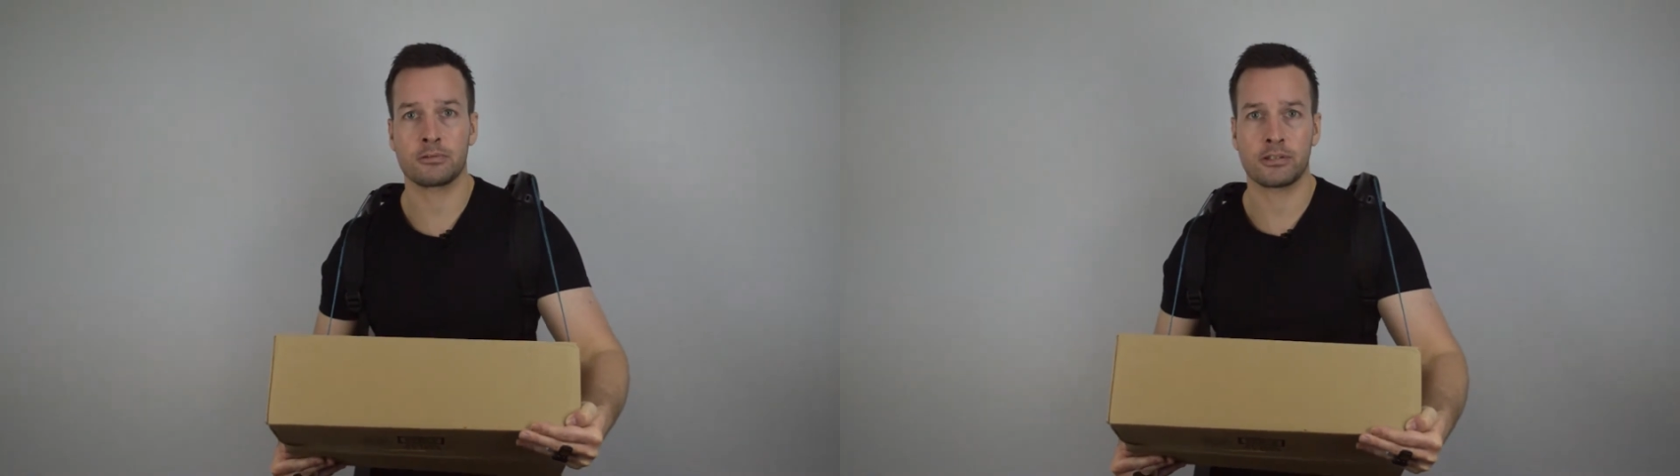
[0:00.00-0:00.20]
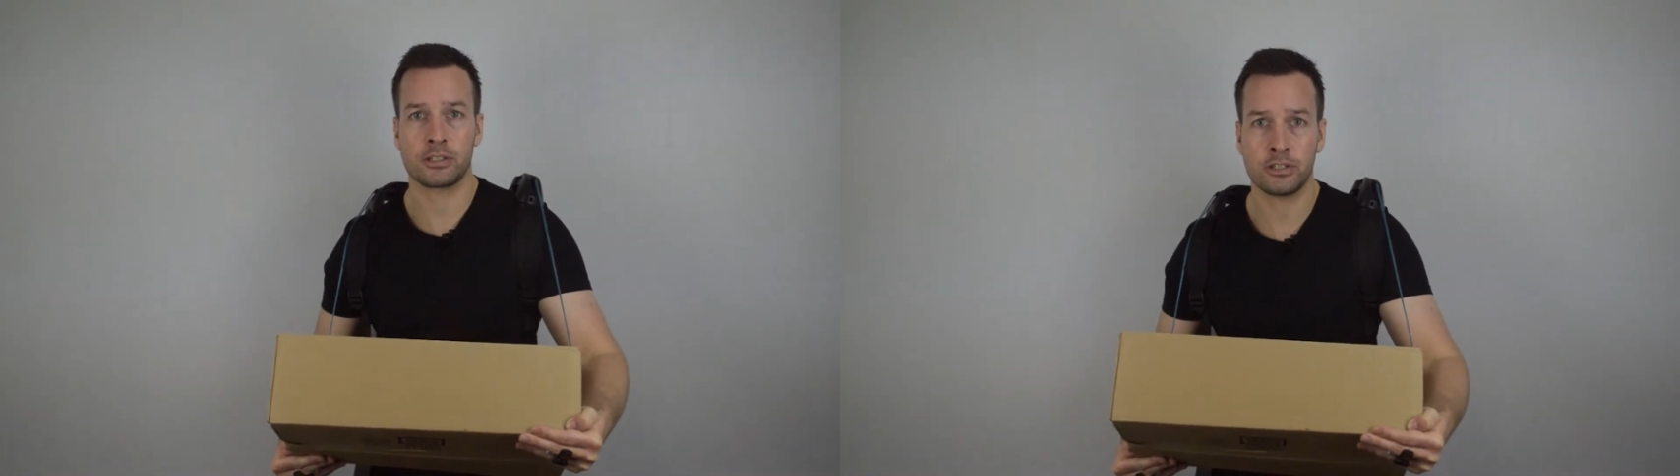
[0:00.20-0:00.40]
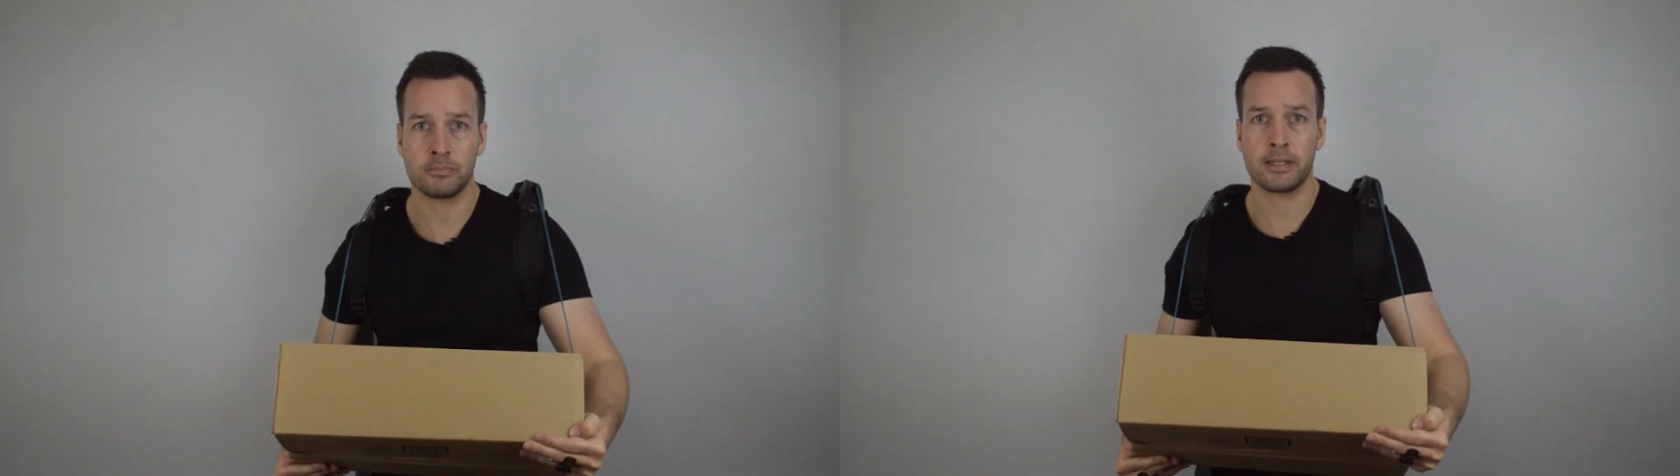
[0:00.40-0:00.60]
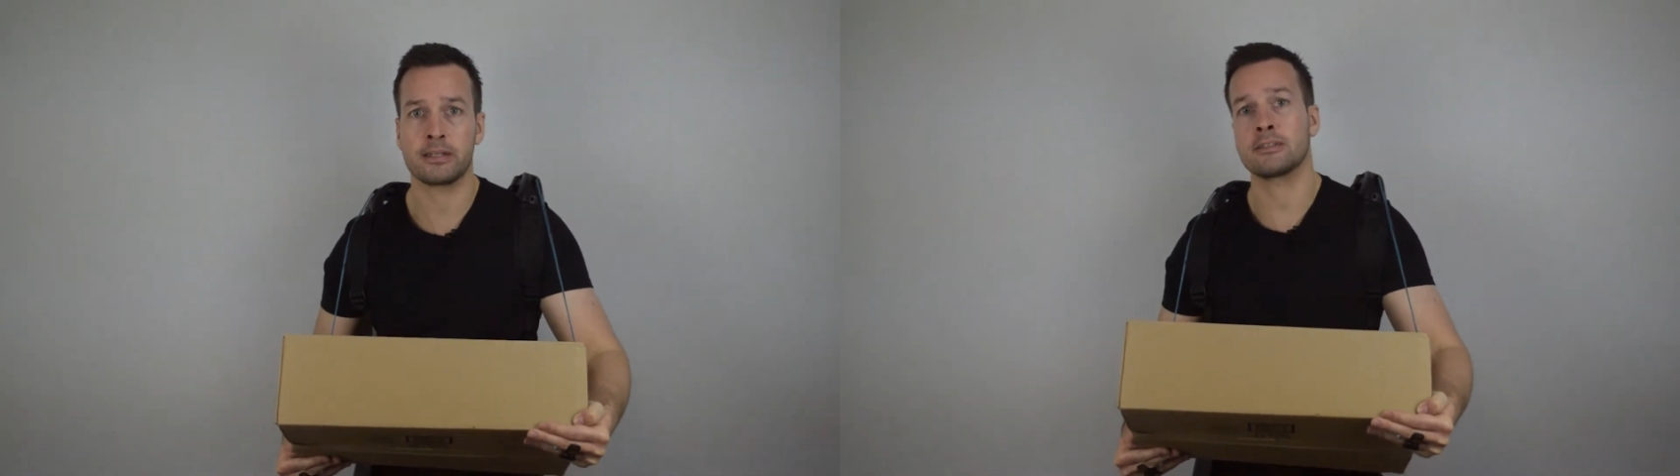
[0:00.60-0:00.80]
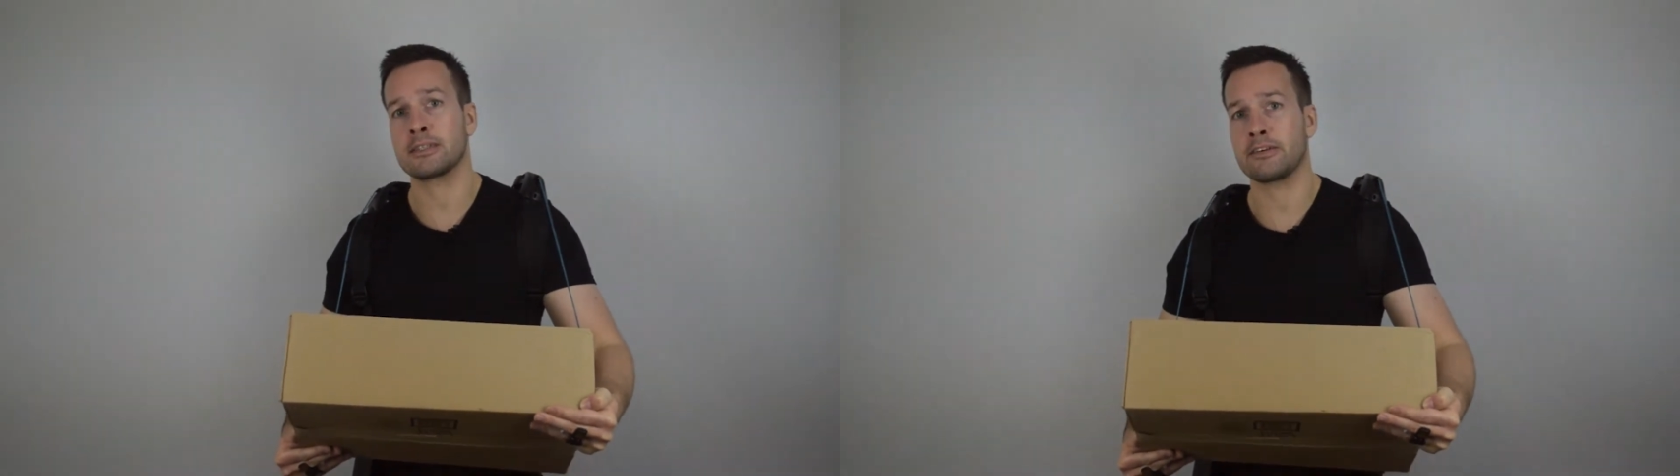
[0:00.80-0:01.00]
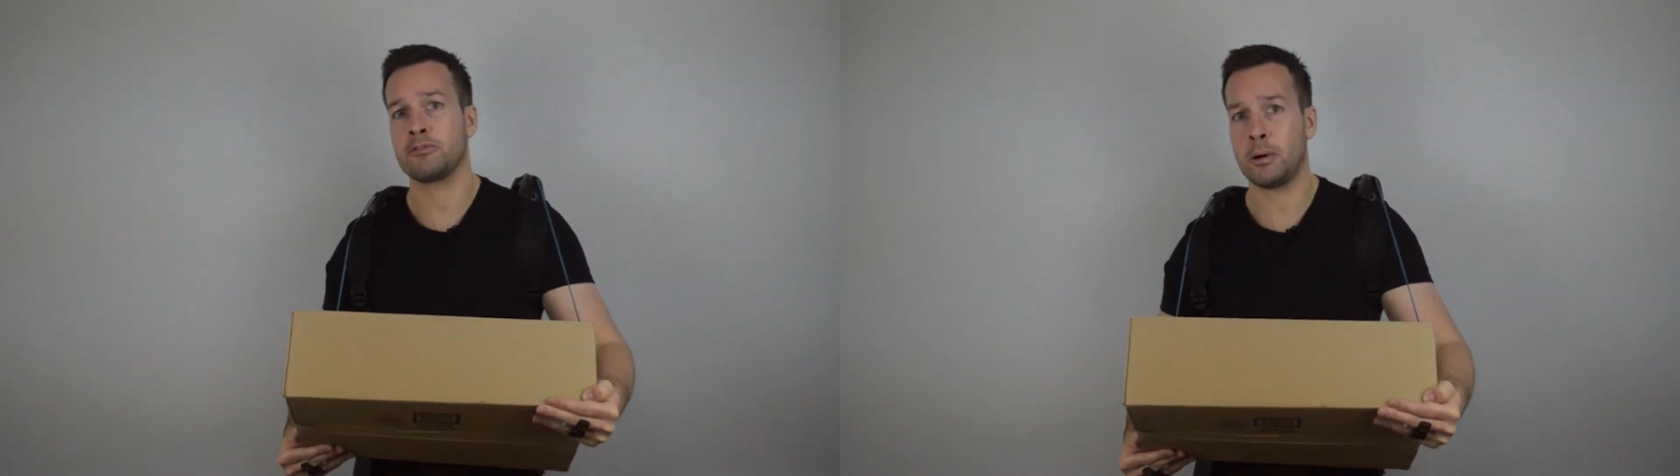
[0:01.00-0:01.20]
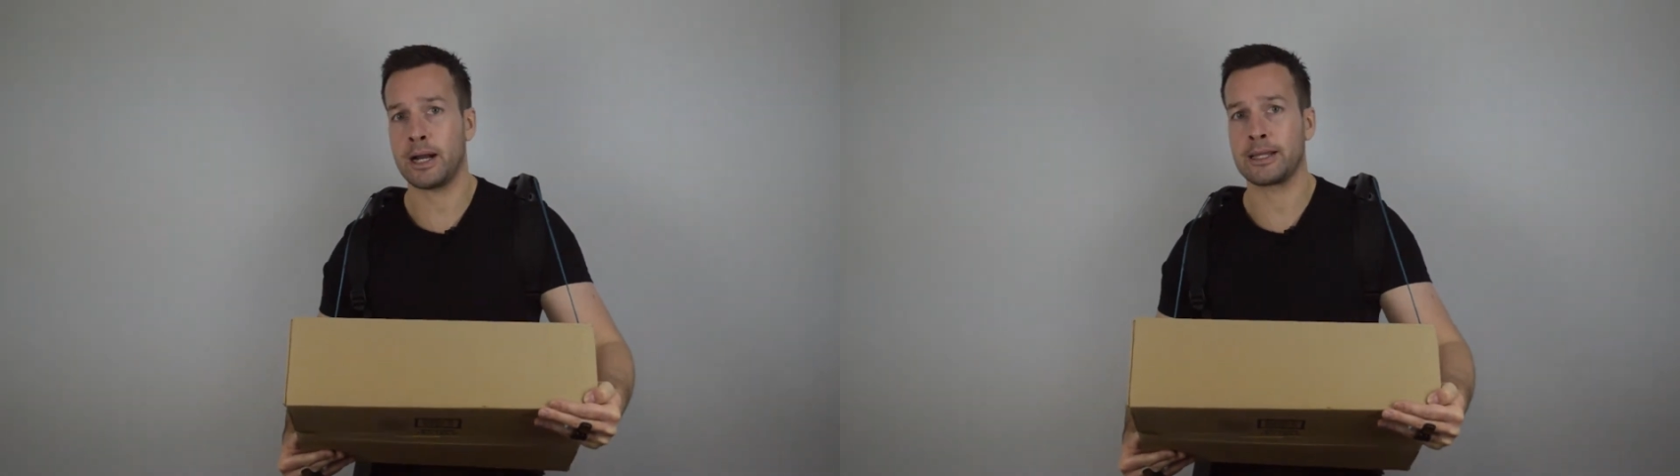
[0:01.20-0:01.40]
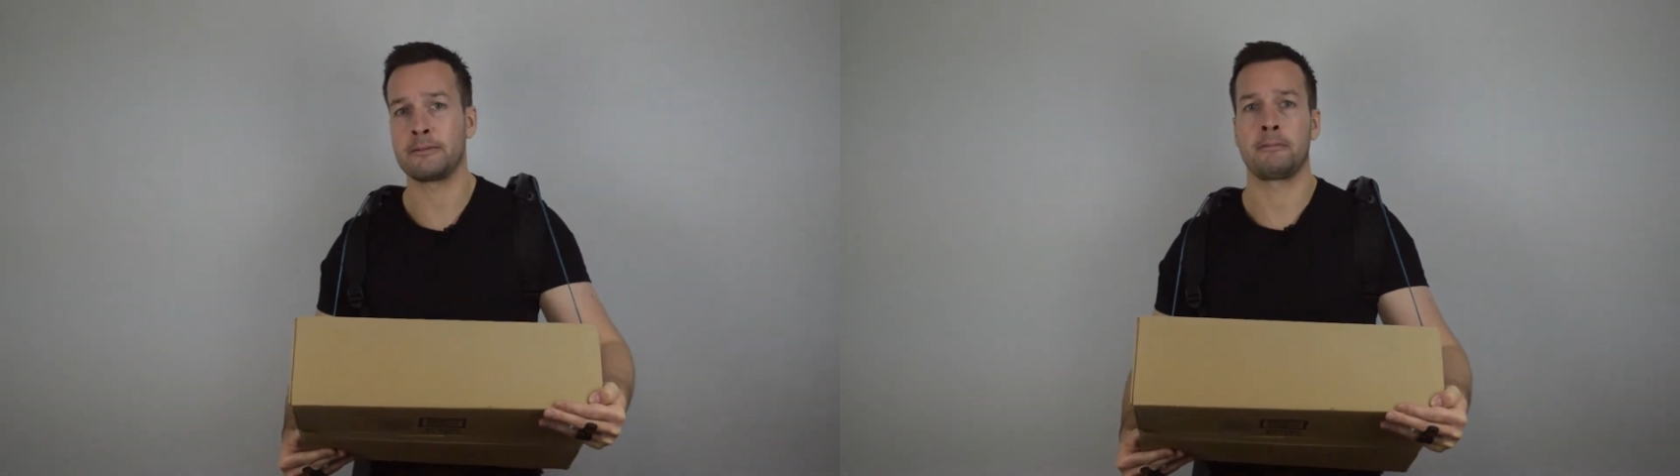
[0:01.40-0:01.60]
where it should be in a safe way.